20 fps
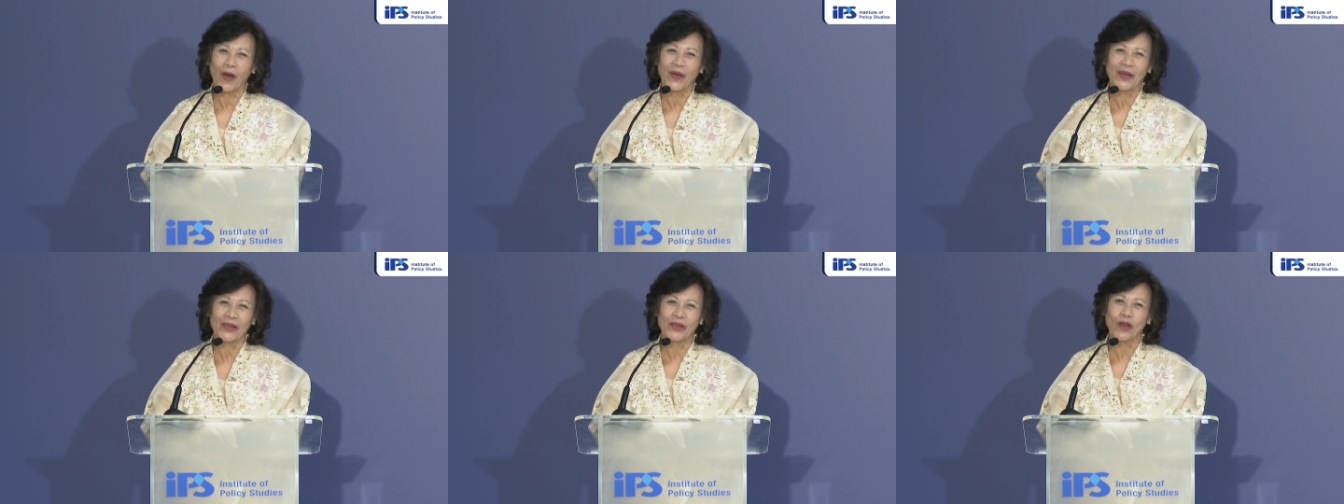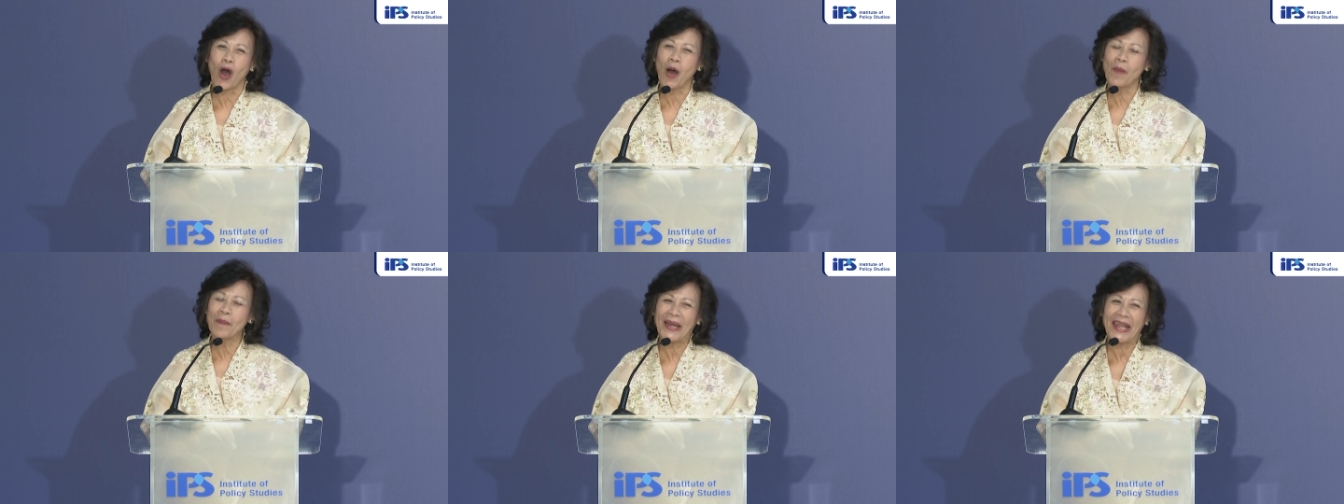
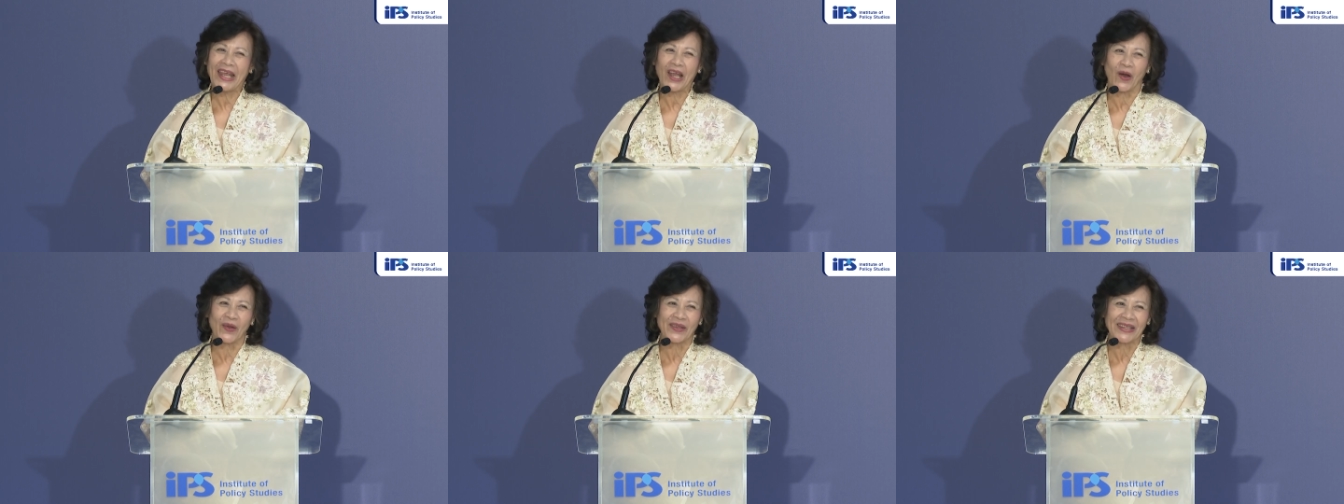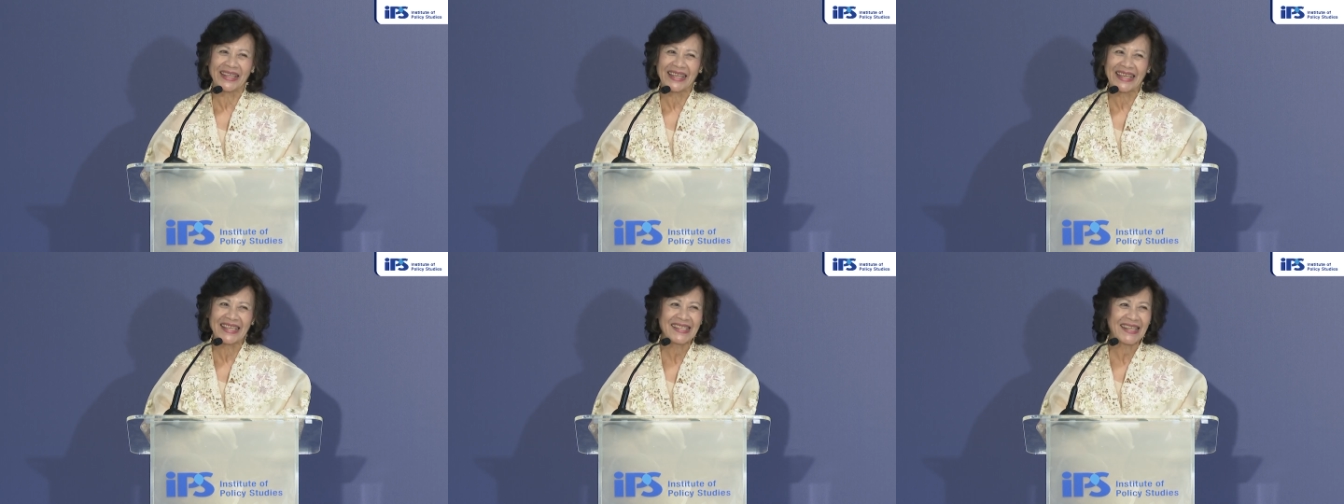normally on
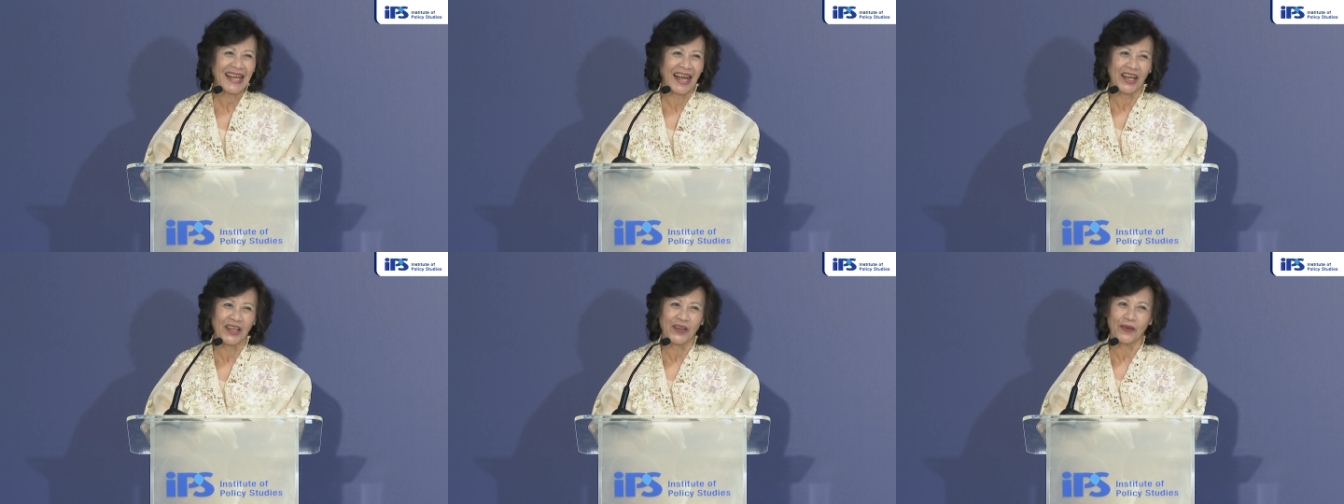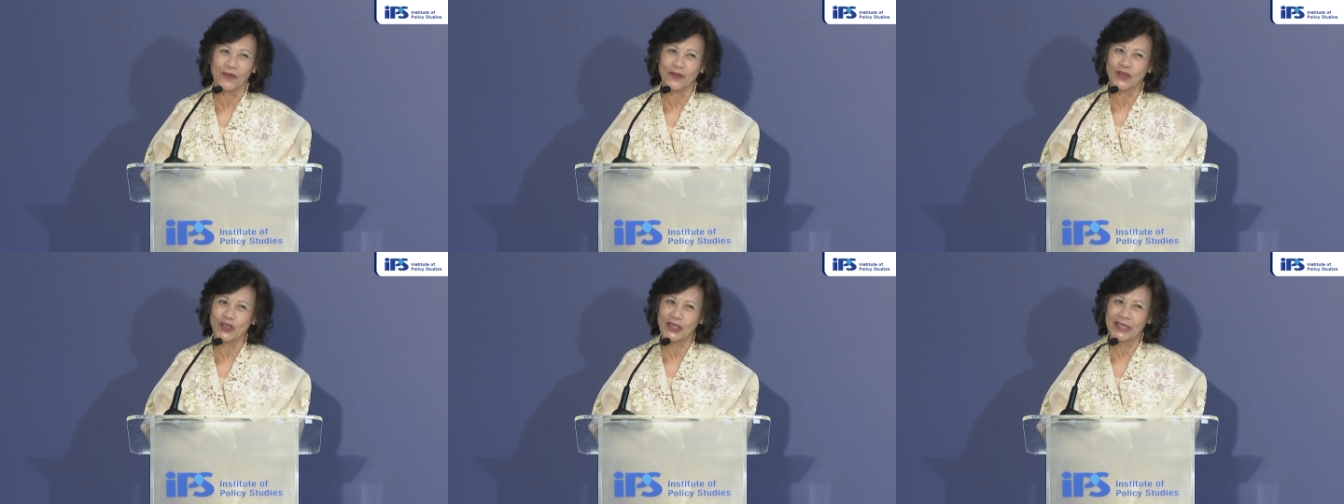these kind
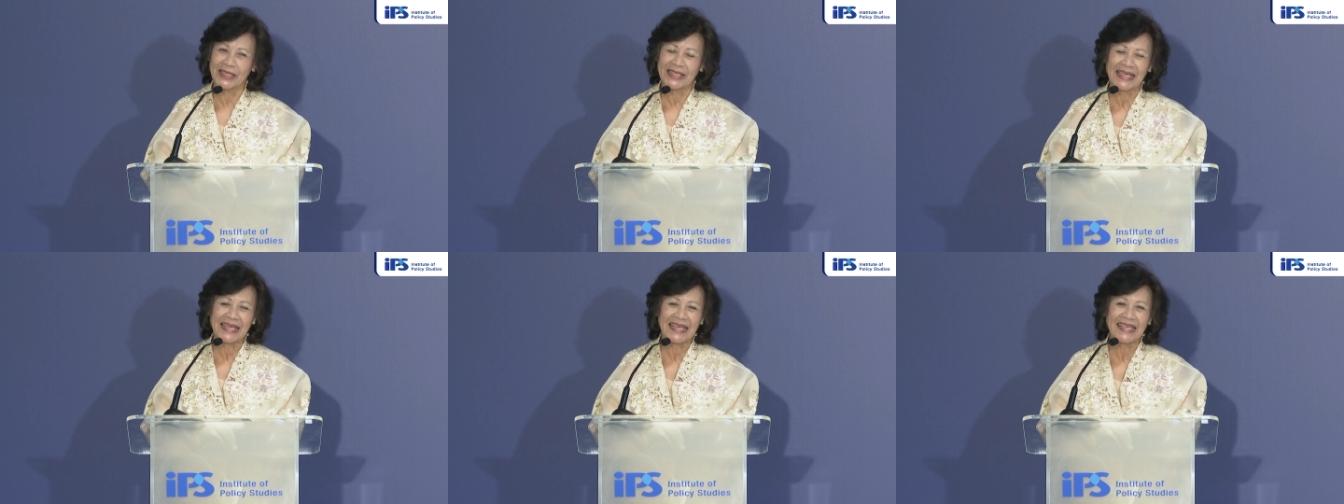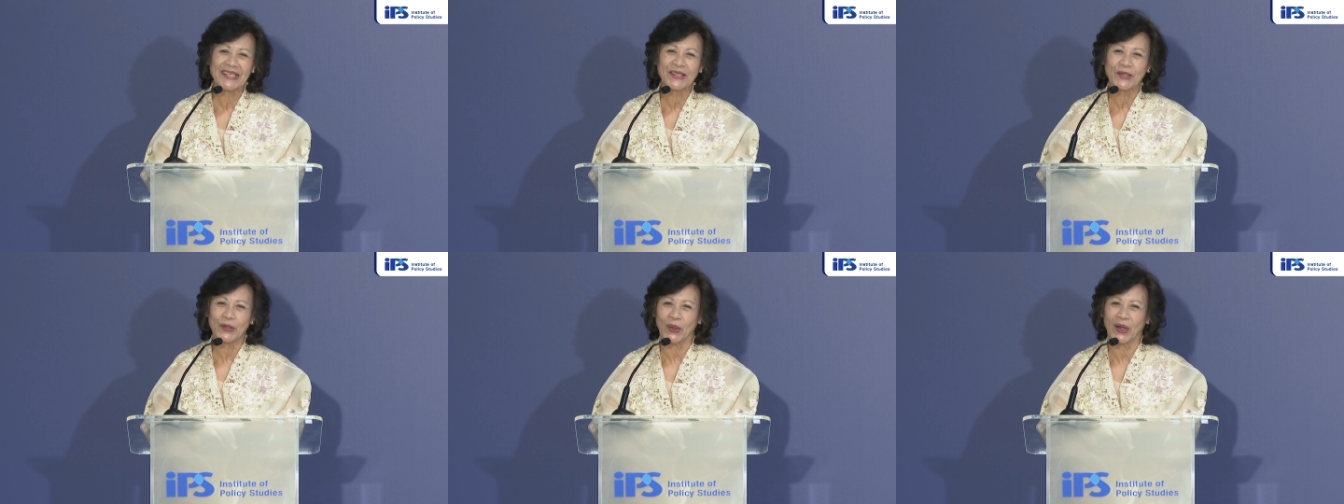of
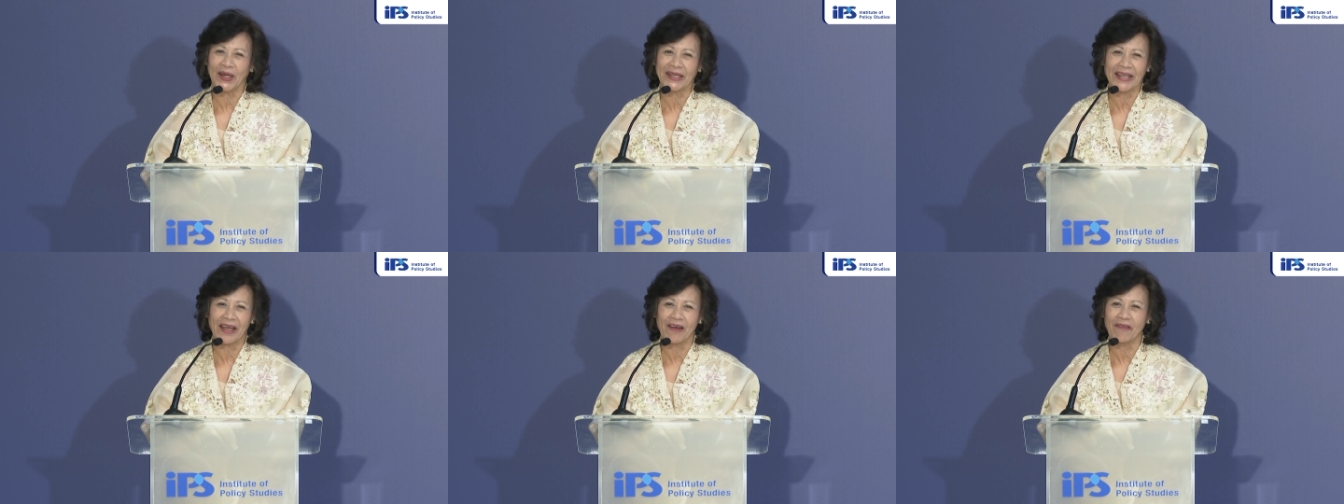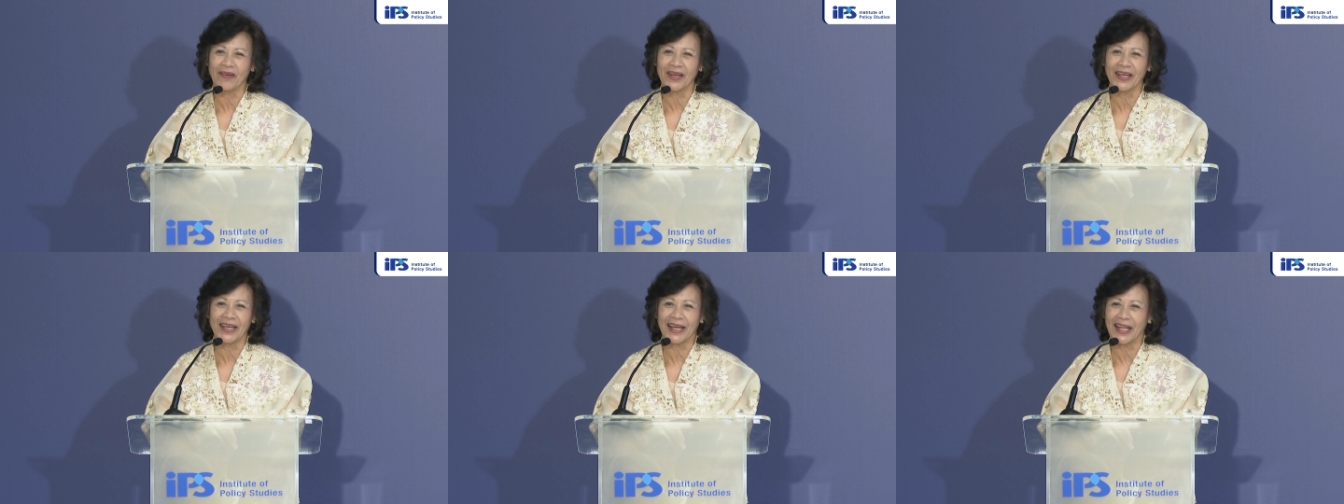journeys, you are
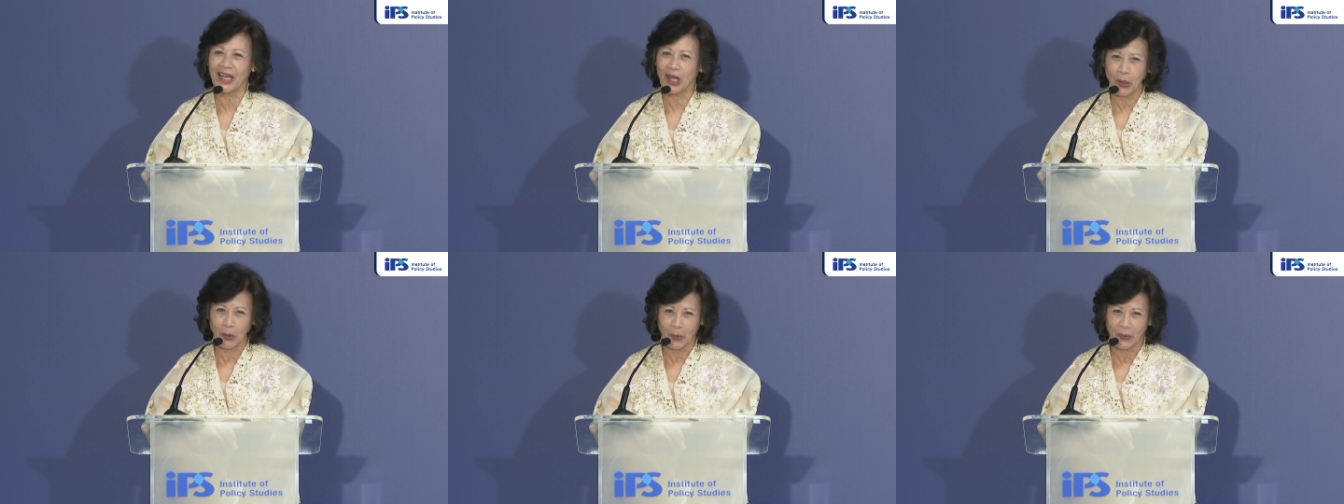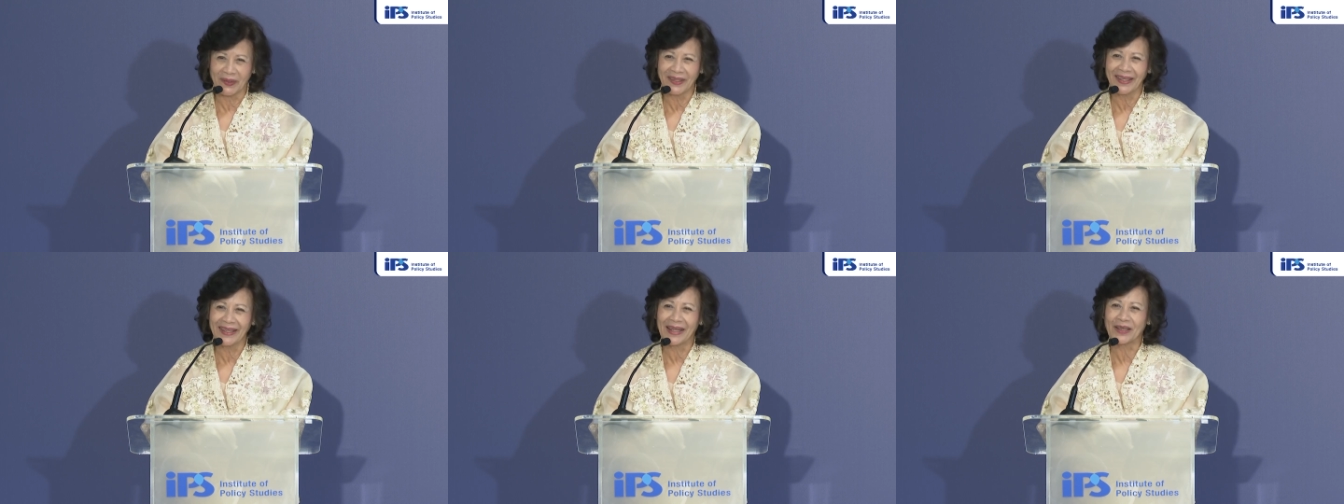never alone.